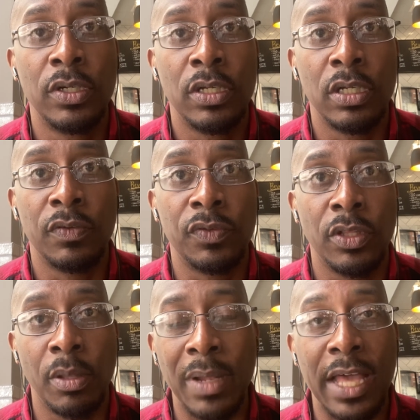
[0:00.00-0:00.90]
of
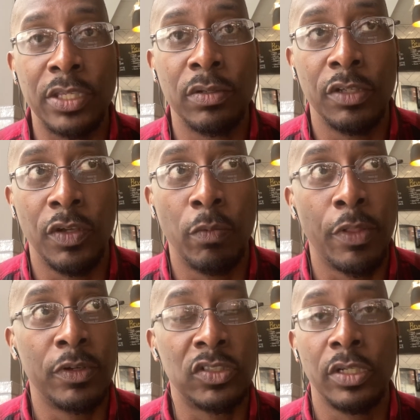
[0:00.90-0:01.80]
the block you live in, whether
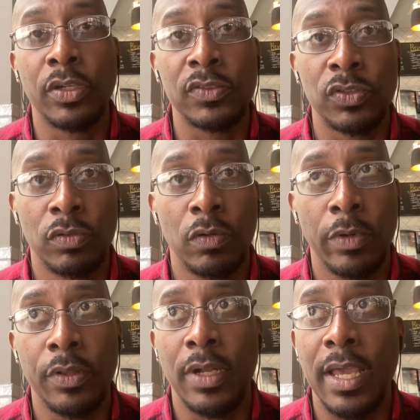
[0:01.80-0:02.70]
it's a liquor store,
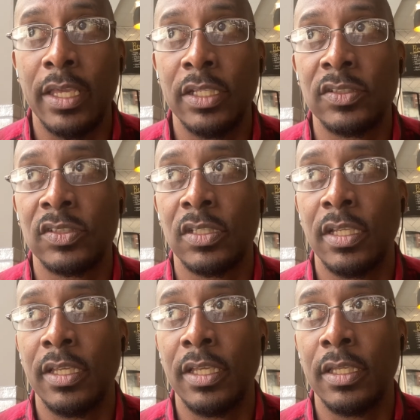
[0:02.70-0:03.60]
whether or not it's
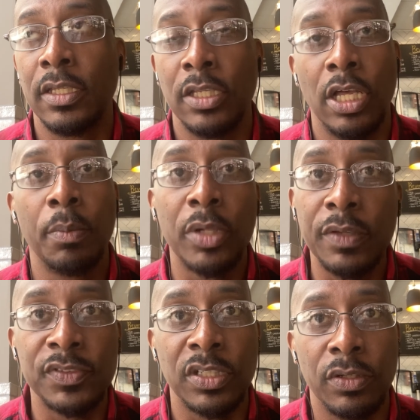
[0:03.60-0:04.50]
a uplift
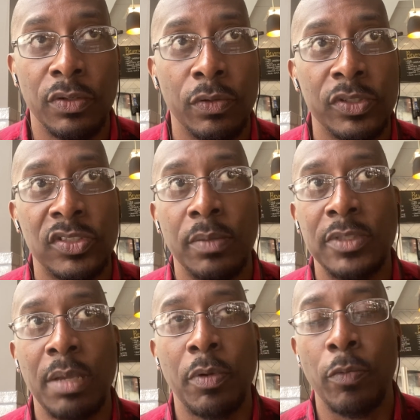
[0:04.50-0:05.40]
center or some
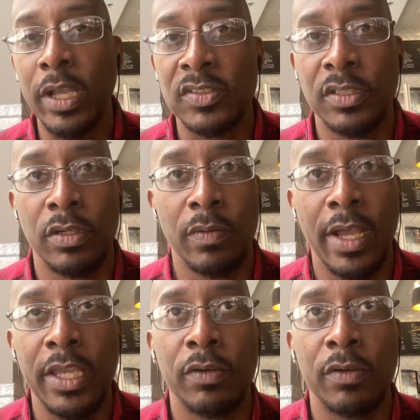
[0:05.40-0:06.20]
type of rec center, right,